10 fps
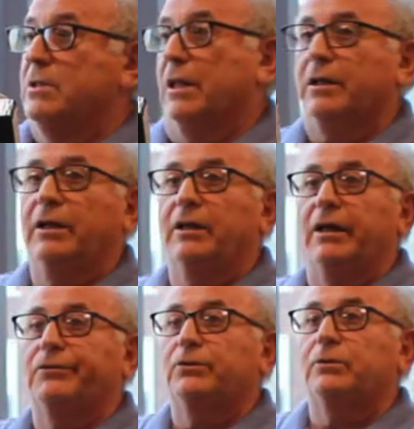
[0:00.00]
lucky
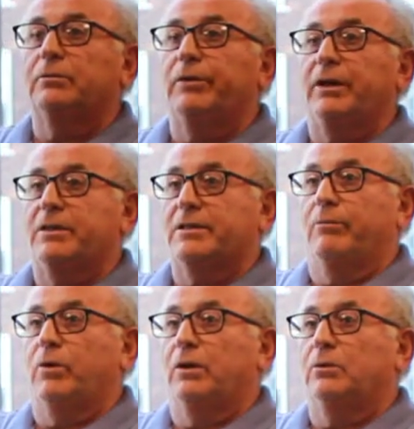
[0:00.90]
enough to marry
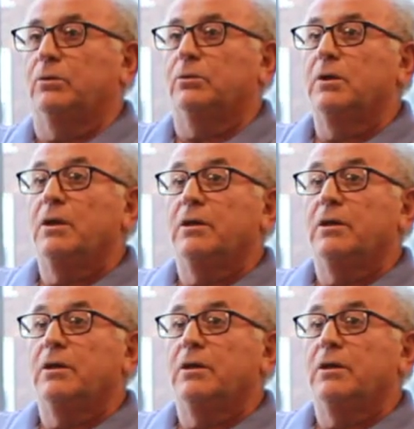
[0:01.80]
someone who